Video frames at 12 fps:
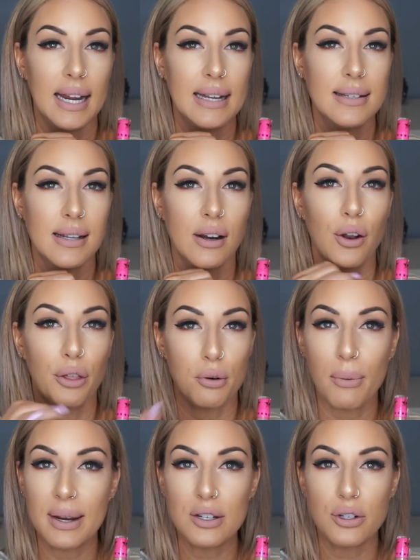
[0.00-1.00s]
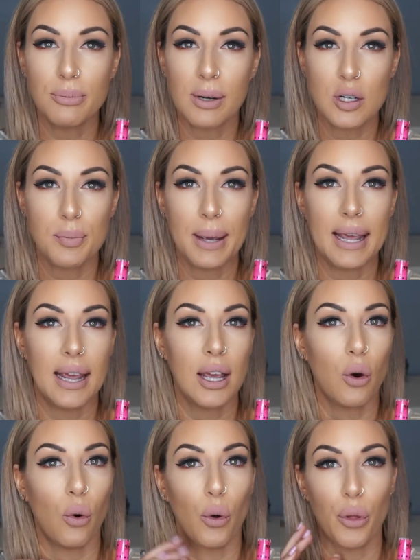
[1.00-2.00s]
isn't throwing too much
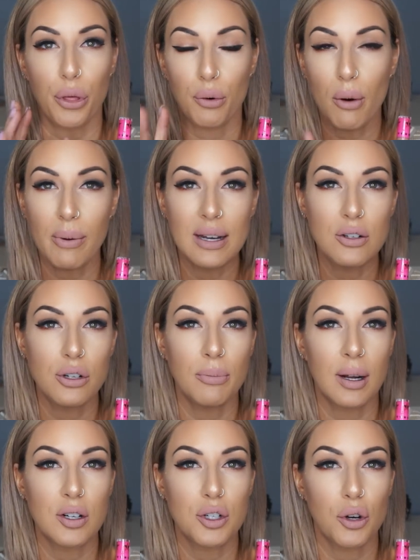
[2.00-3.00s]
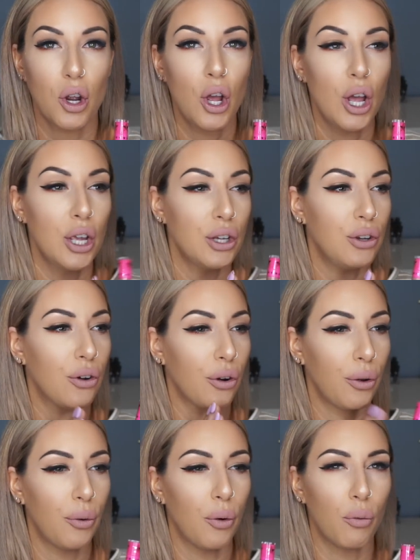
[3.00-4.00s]
pink or throwing too much, you
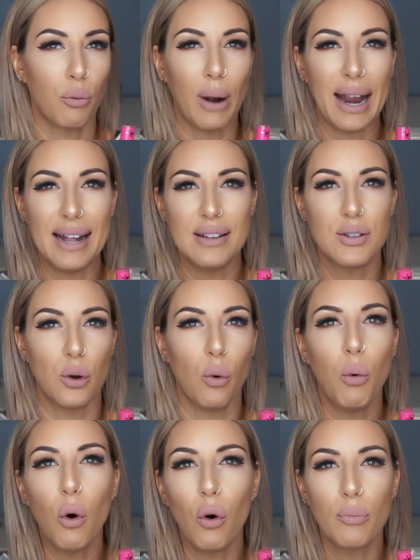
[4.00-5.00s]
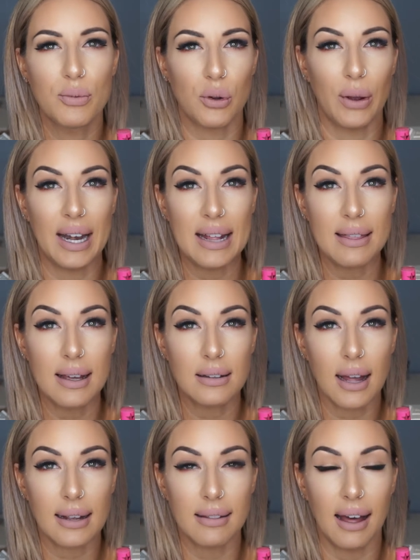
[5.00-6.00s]
know, reds or warms or anything
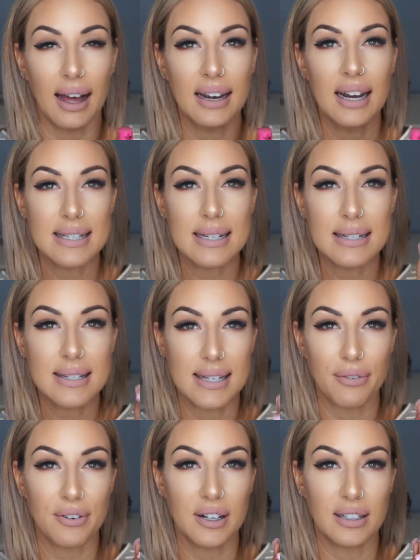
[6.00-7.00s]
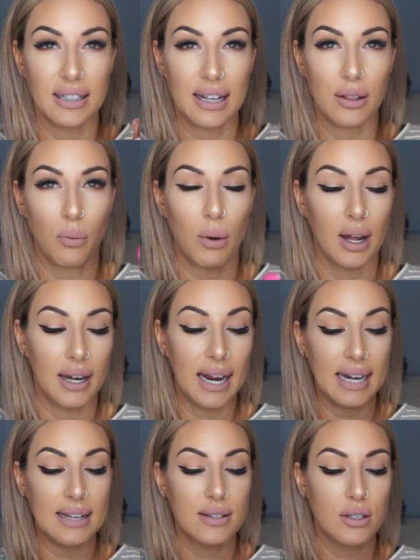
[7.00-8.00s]
like that, this is definitely the one.
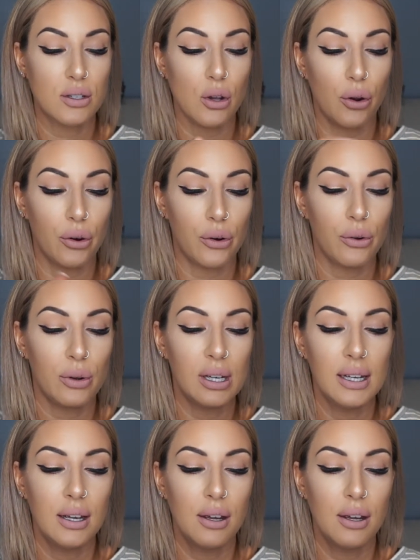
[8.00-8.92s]
It is so